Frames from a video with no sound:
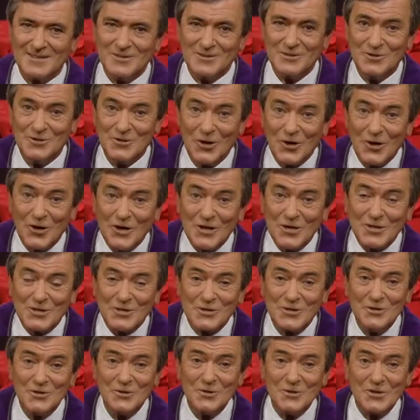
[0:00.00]
joyous
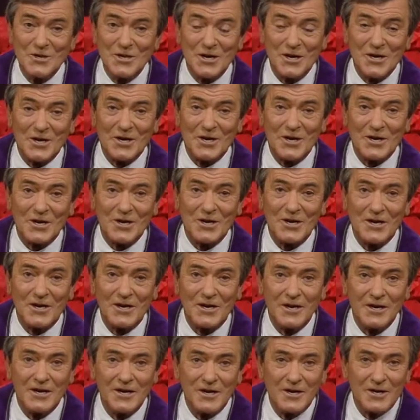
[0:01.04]
new year
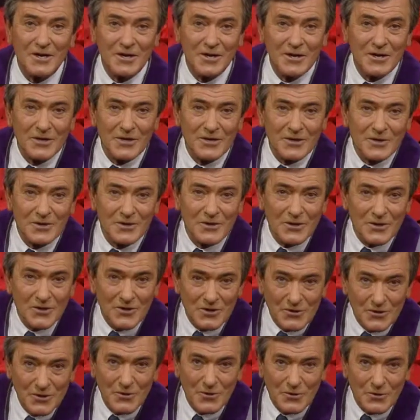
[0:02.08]
to
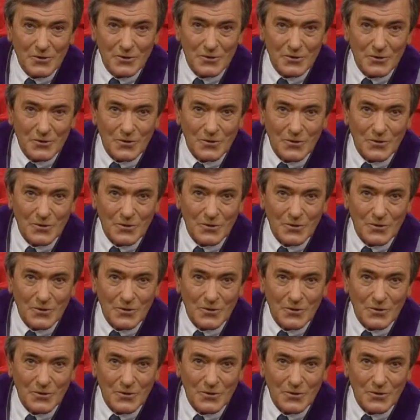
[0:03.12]
you.